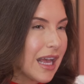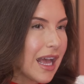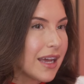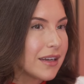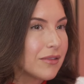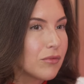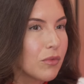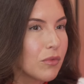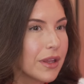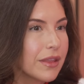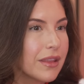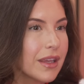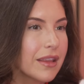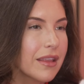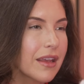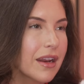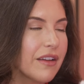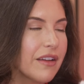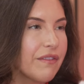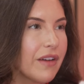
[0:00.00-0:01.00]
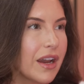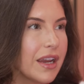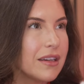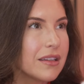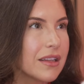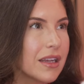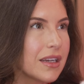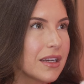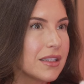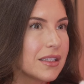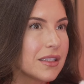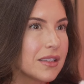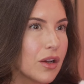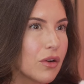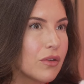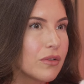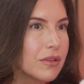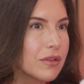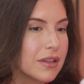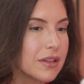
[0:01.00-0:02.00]
And one thing that I find that is
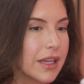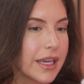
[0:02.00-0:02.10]
so,